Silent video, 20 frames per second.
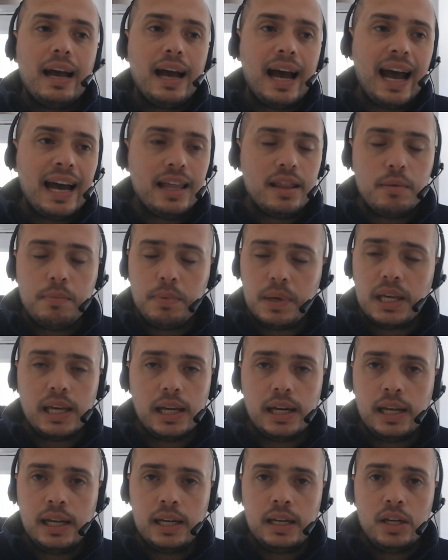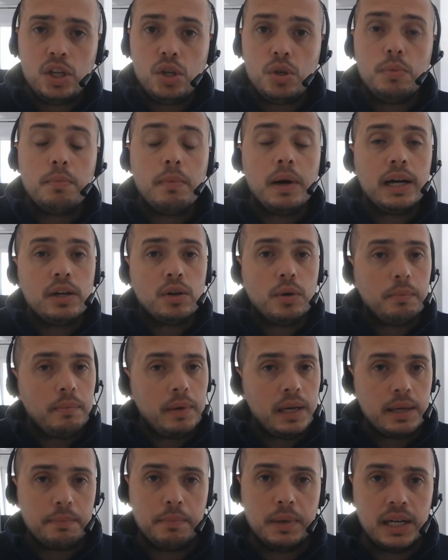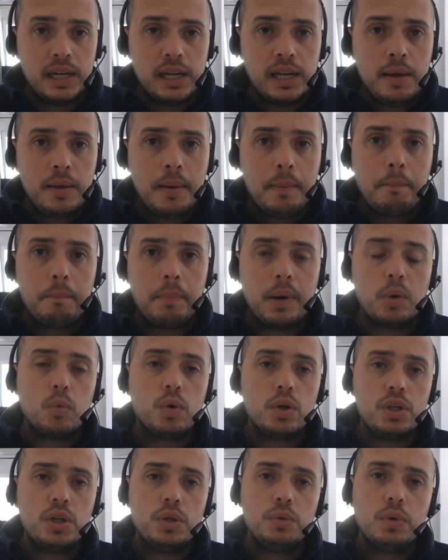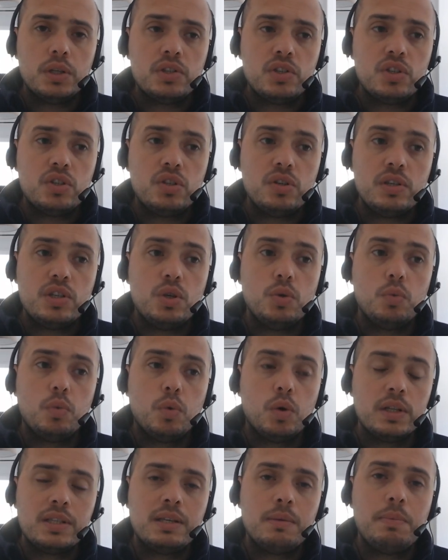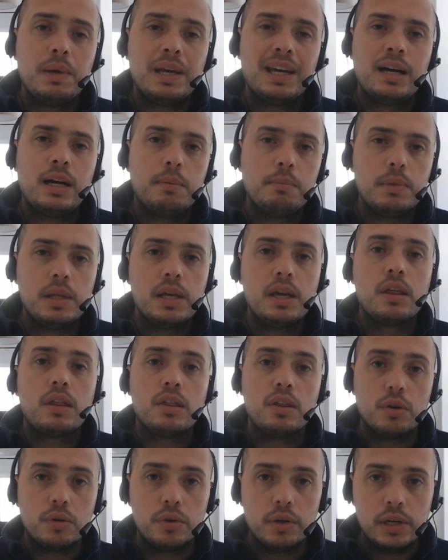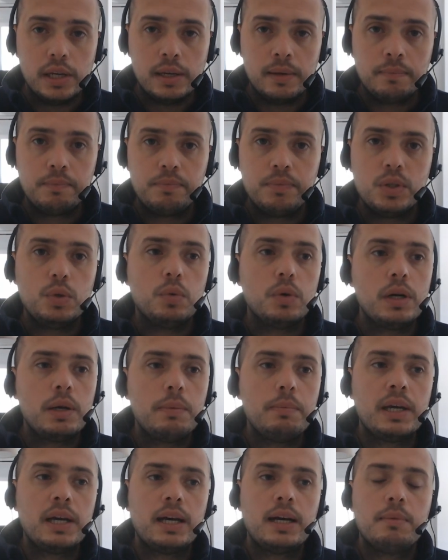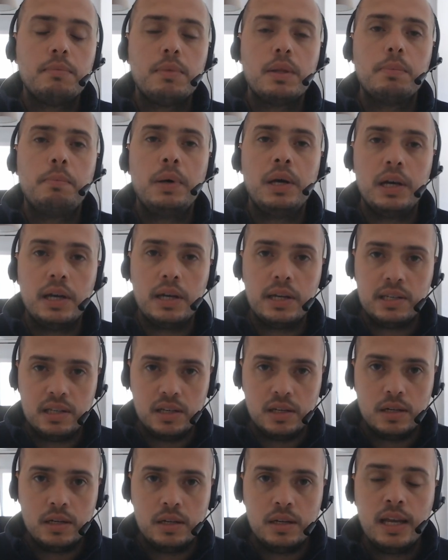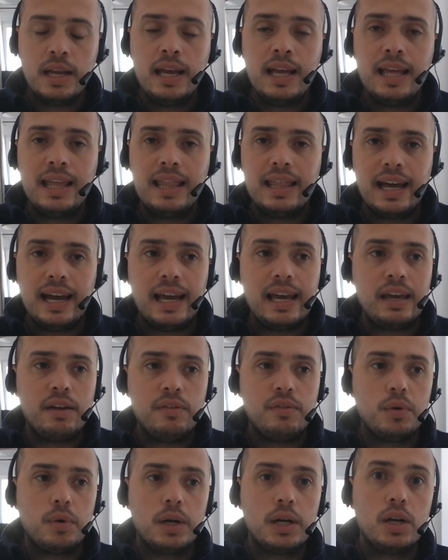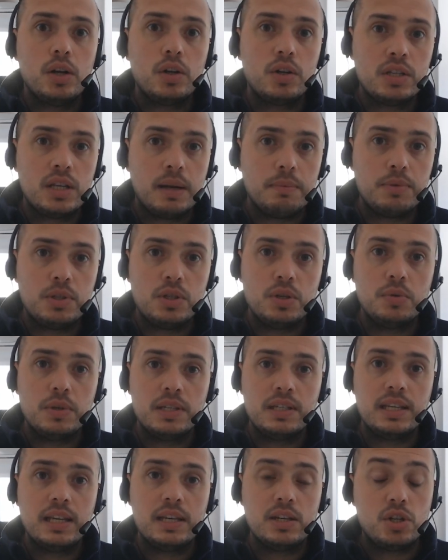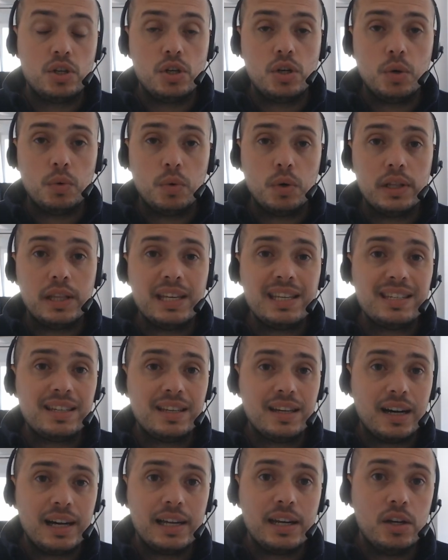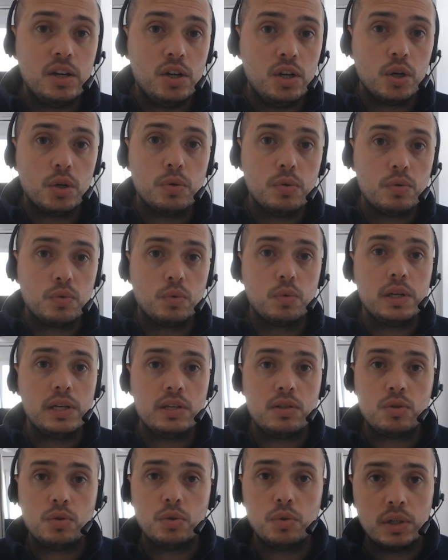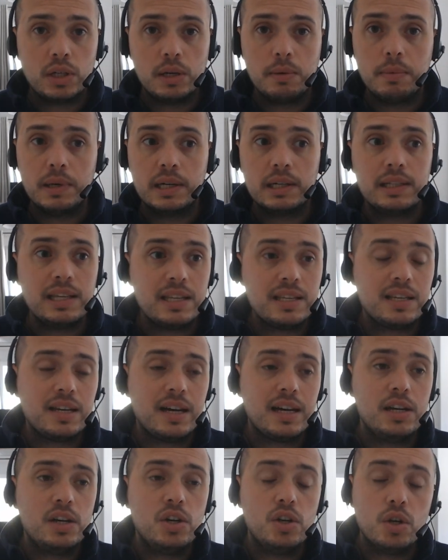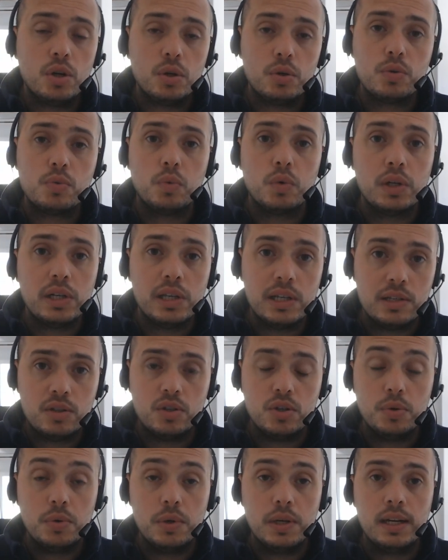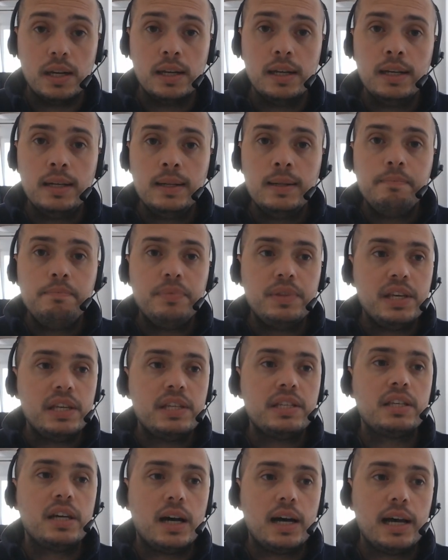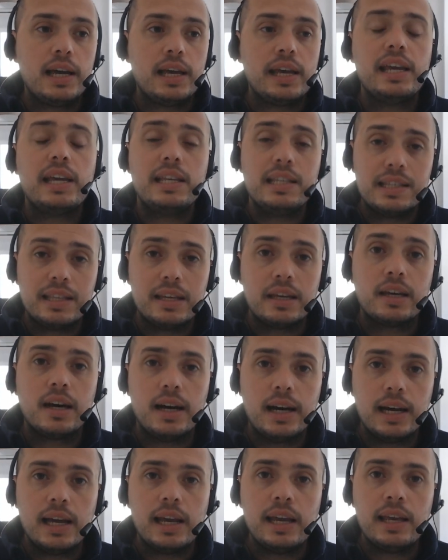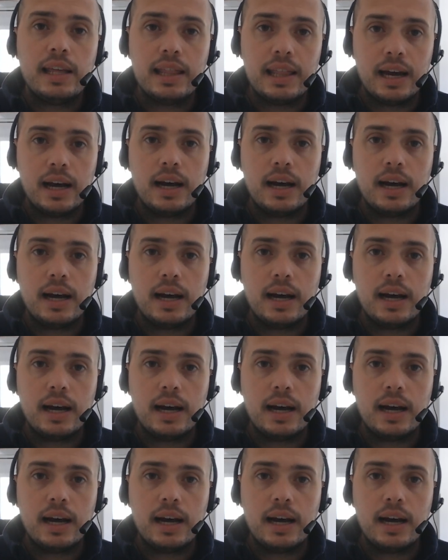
at the beginning, you might not make money, but what you want to do is you want to become the authority. You want to become the person that everyone looks up to and says, do you know what? This guy knows what he's talking about. This guy knows what he's doing. This guy is the guy that